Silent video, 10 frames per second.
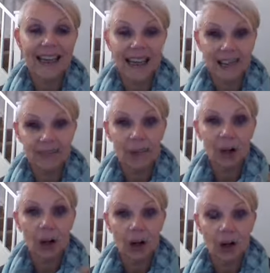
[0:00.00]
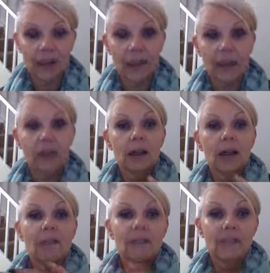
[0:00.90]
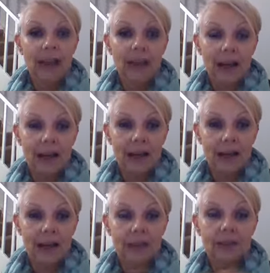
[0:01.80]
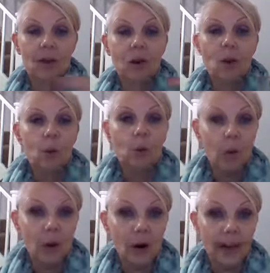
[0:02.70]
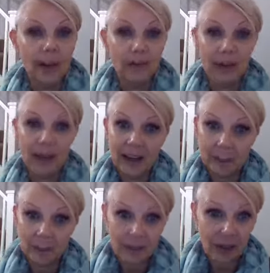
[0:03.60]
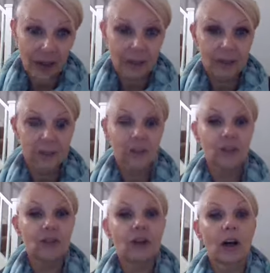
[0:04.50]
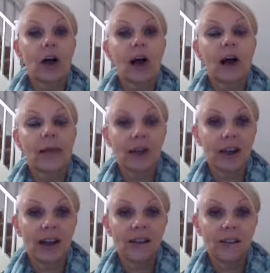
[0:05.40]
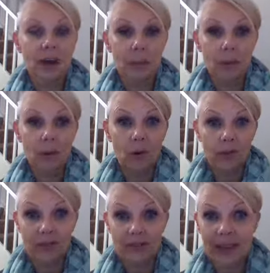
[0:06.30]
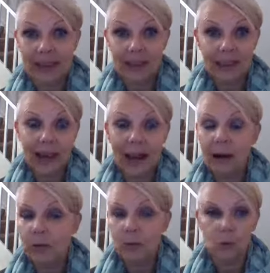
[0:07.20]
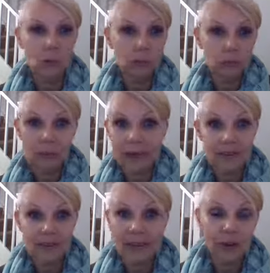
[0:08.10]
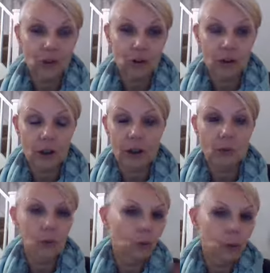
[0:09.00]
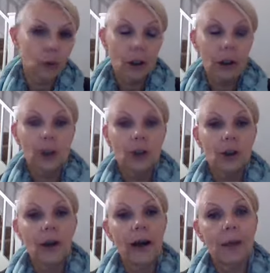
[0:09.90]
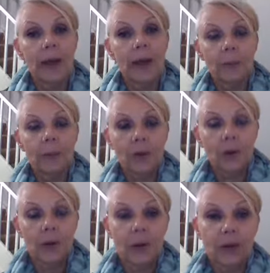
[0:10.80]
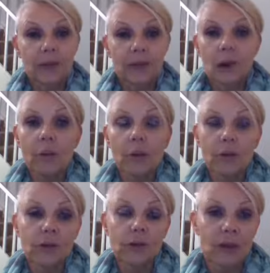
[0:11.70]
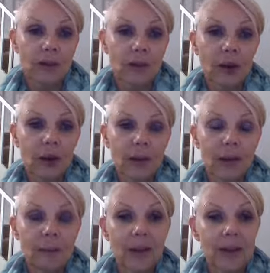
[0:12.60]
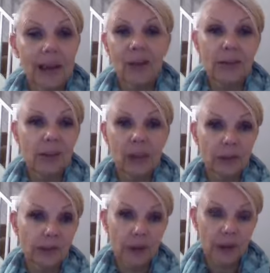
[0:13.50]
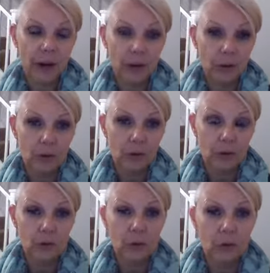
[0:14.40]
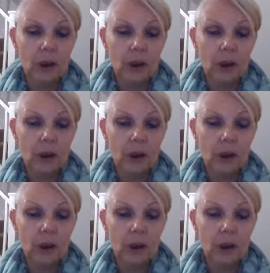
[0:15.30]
if I fail at this? Or what if I upset the teacher and then I end up on the sad cloud or in detention, or, you know, and that can preoccupy so much of their time that they can't really concentrate on school.